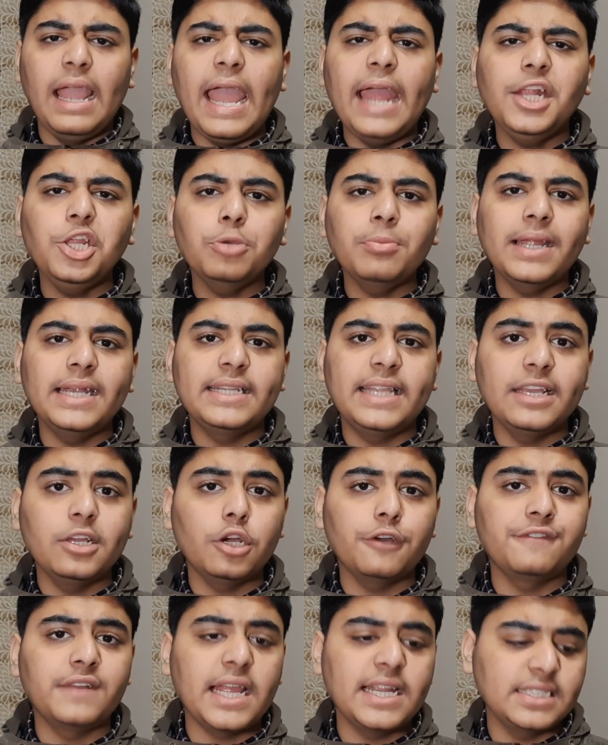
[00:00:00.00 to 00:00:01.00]
And you might
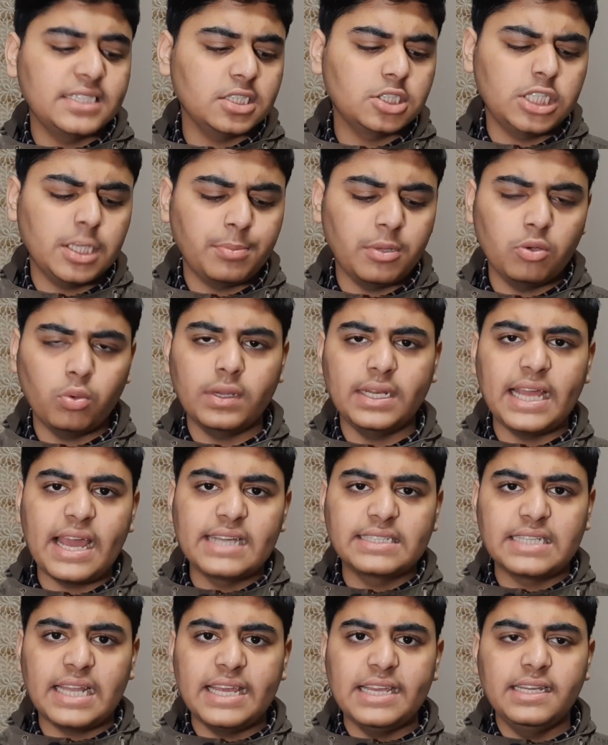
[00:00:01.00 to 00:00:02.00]
think of 9611
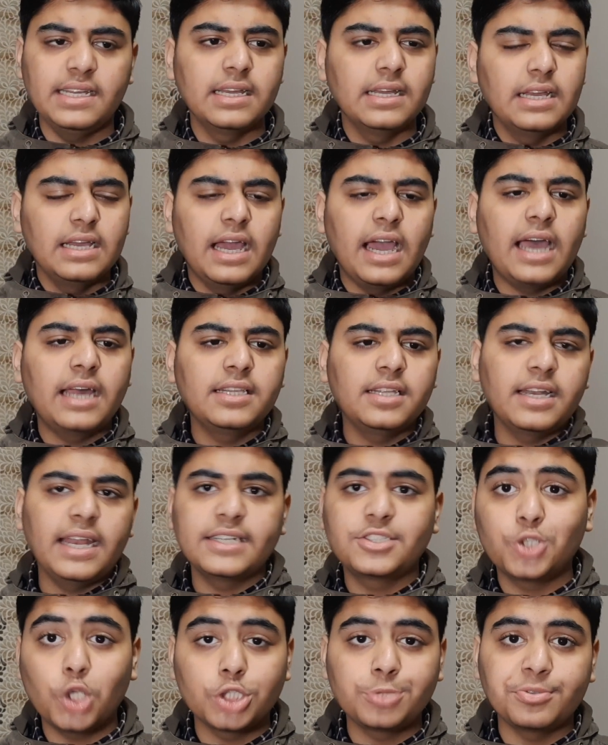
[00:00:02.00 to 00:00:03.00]
as another
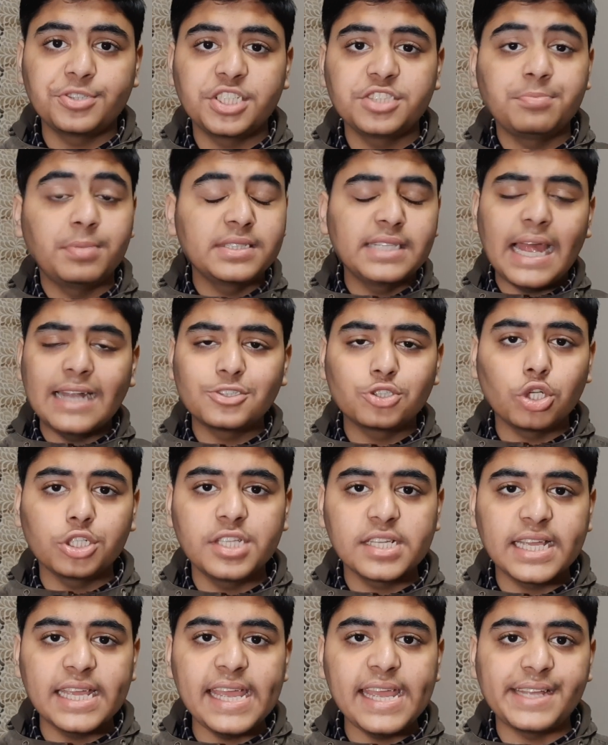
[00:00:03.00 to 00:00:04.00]
Exynos processor, but that's
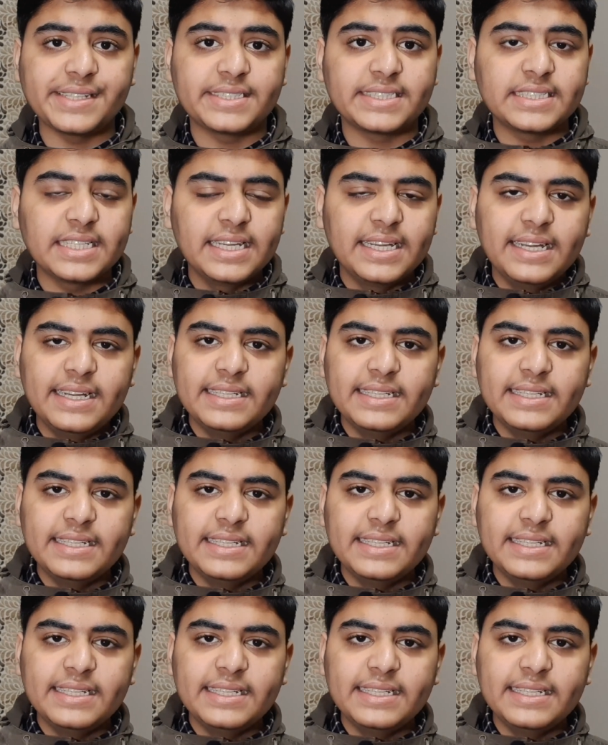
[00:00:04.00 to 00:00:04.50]
not the case.